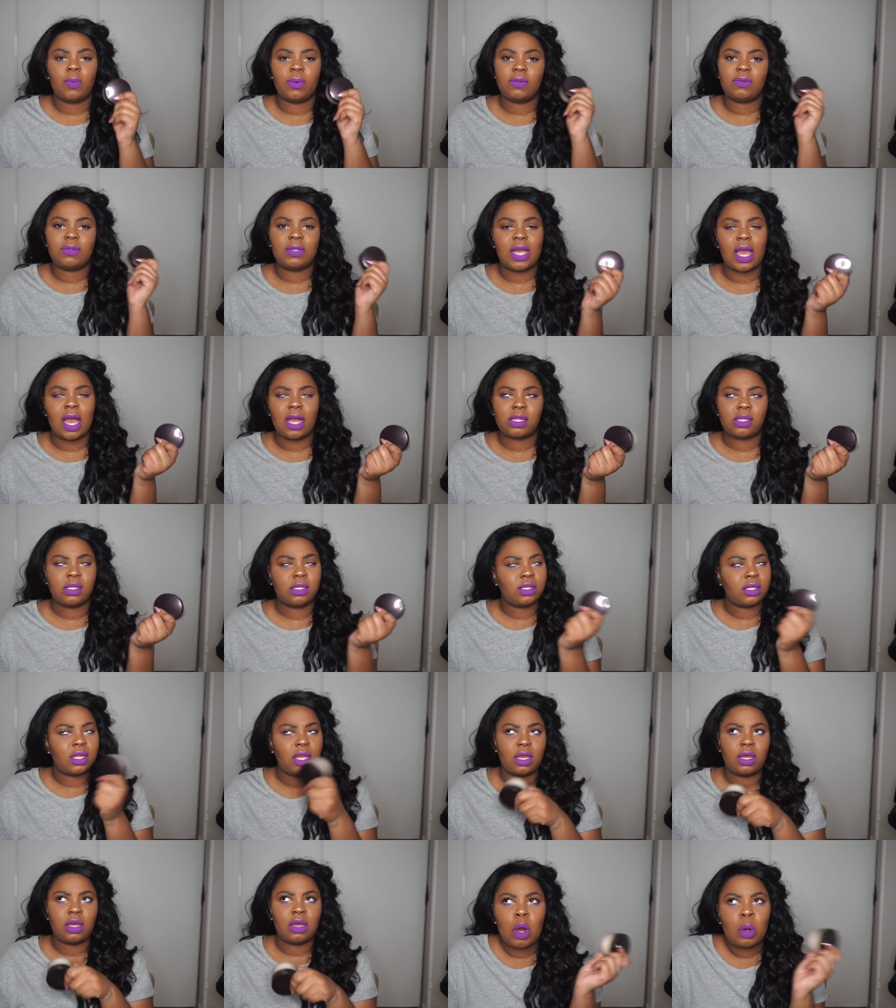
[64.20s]
and with tax it's
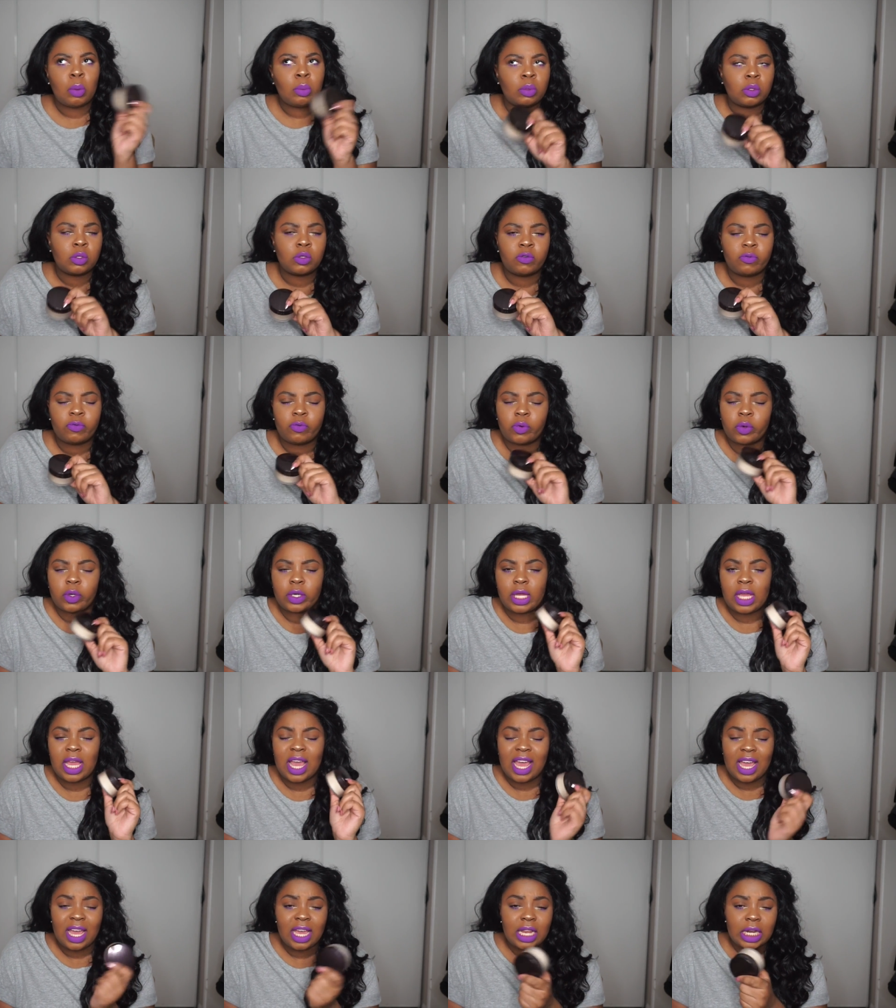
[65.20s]
like almost
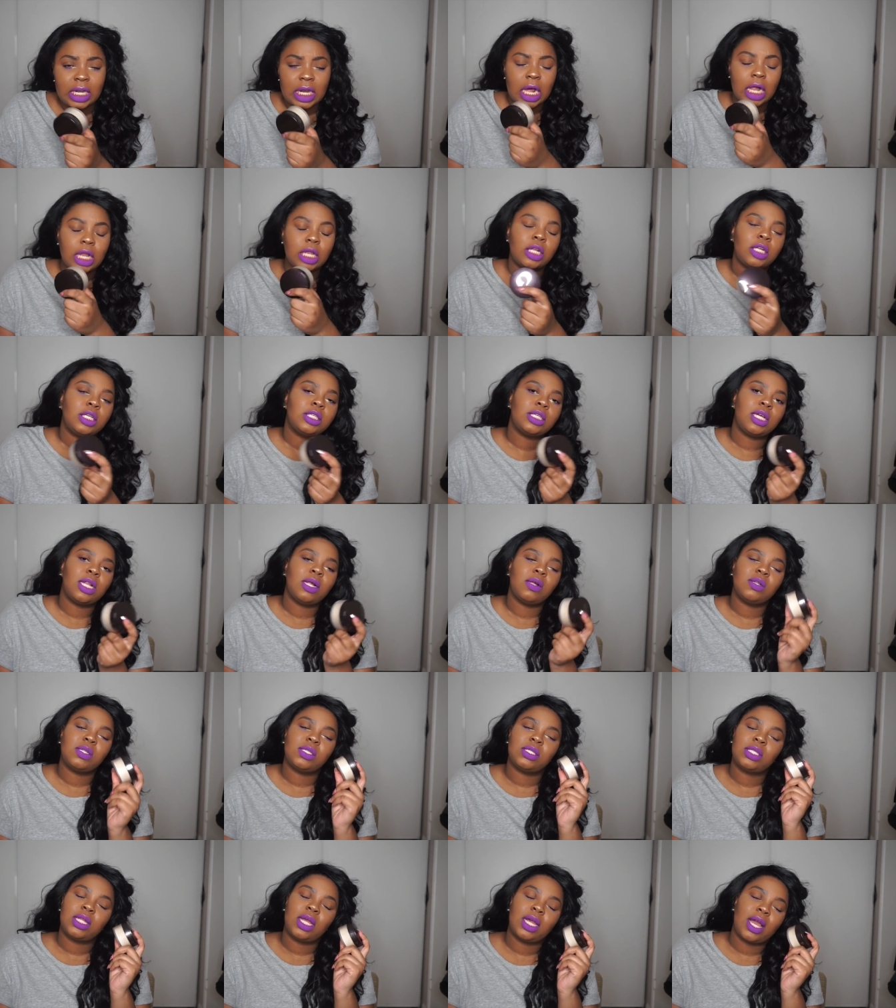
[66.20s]
$48 and I was
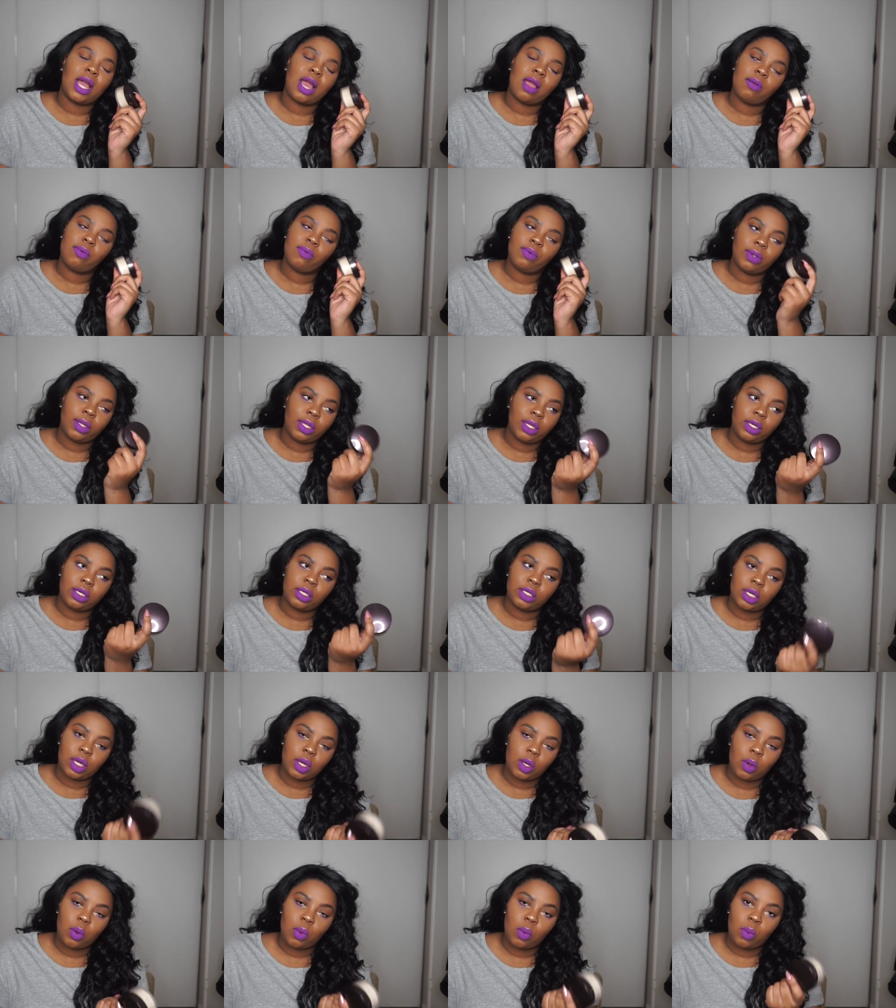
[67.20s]
just like, I really
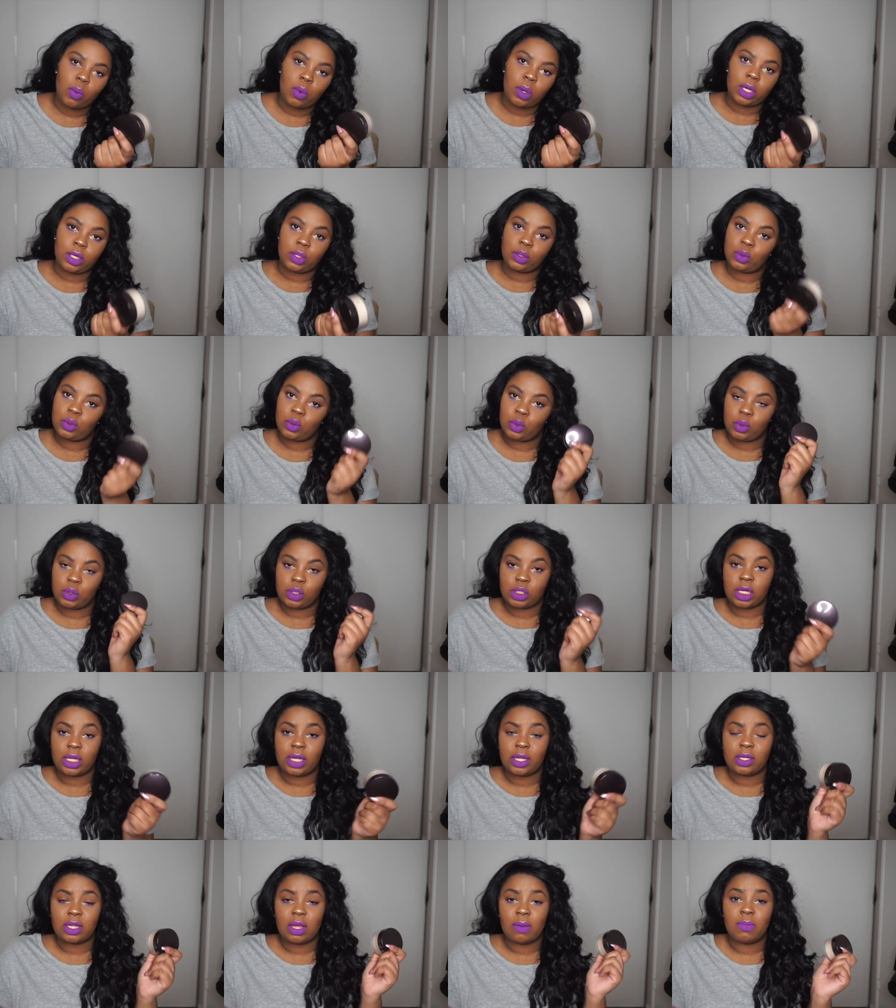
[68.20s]
don't want to
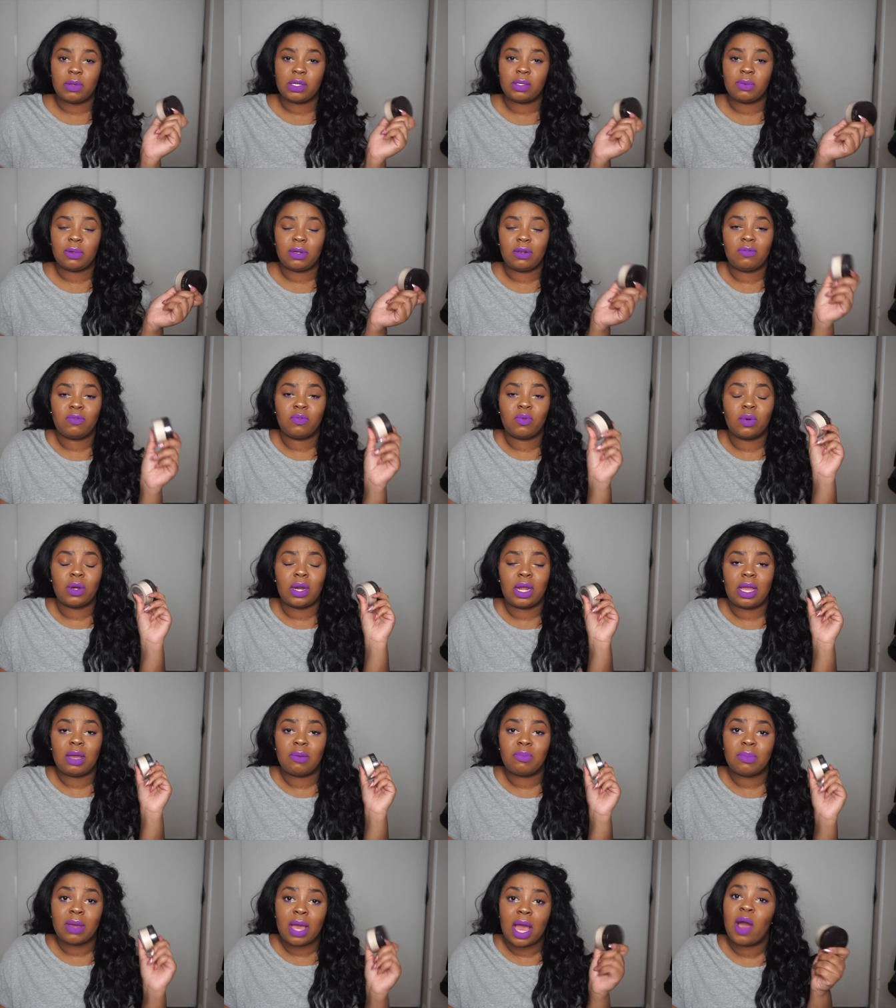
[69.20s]
shell out that much money for a
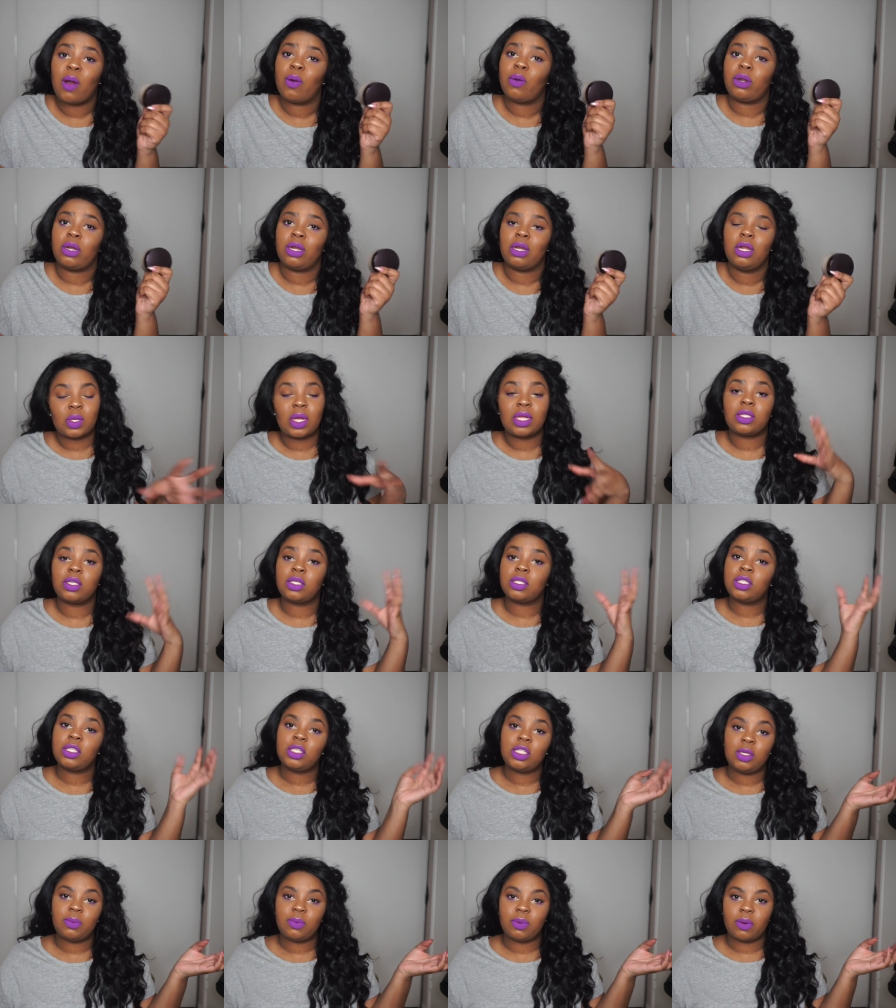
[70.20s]
powder. So I took the
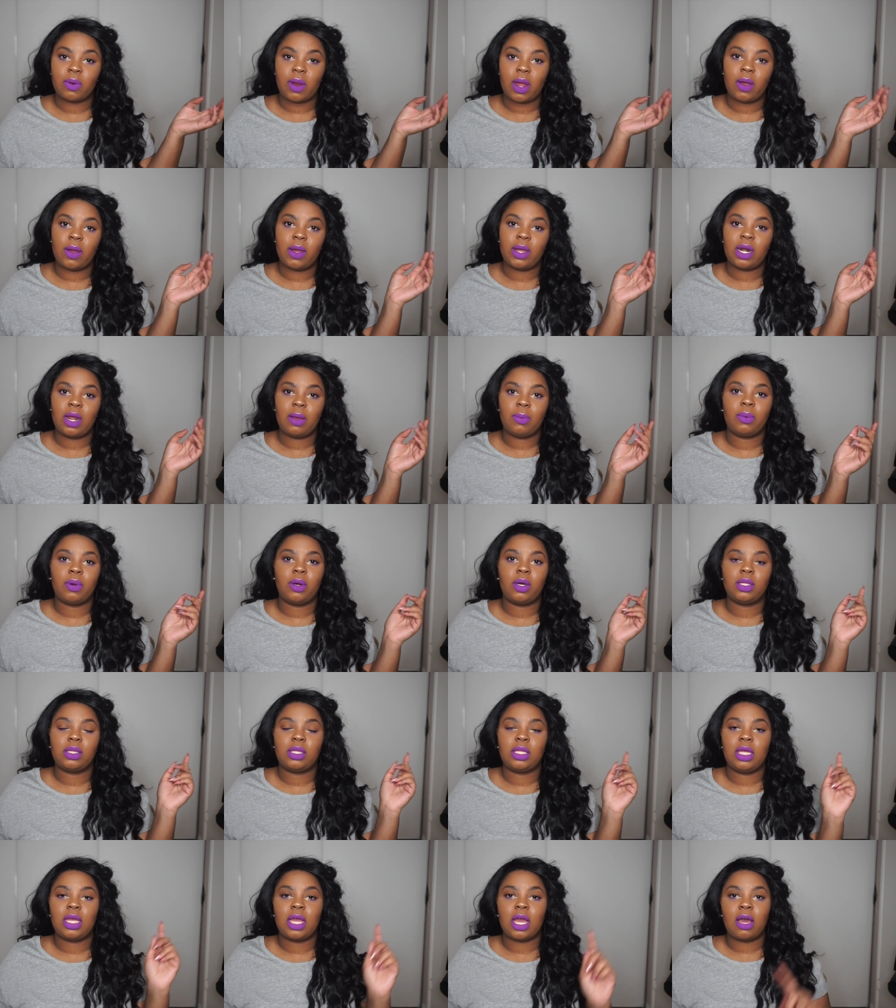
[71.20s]
cheaper route and I
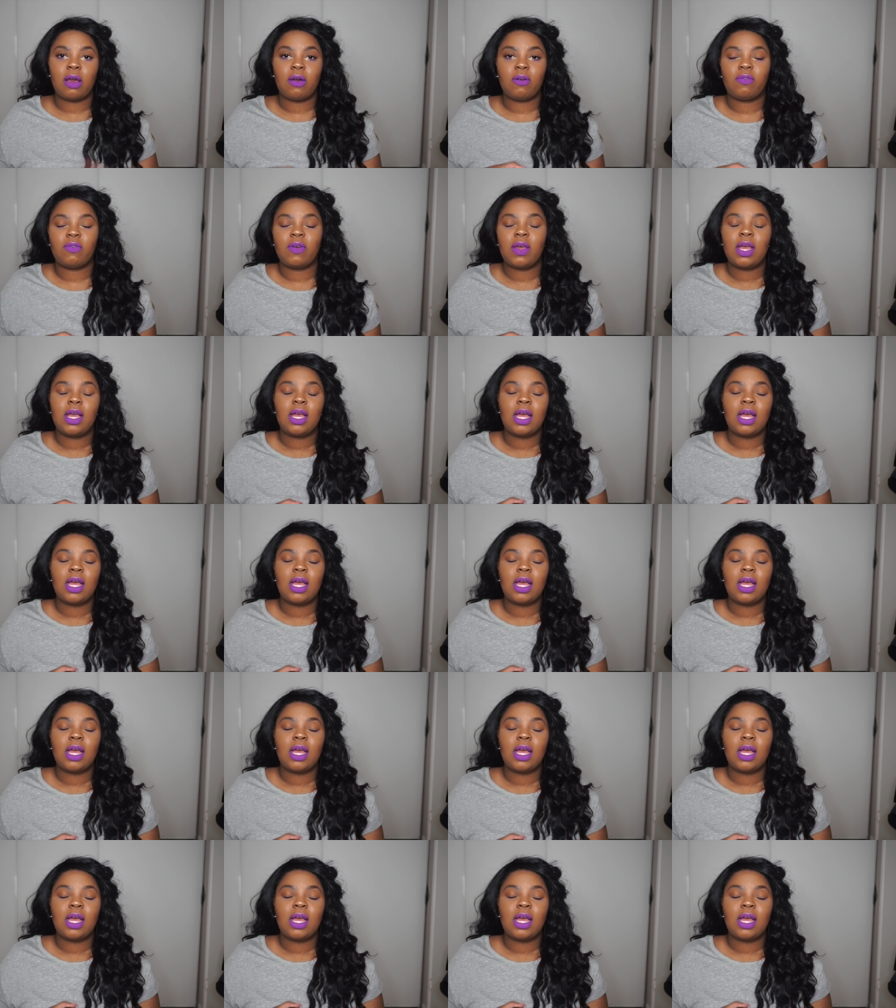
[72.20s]
bought the e.l.f.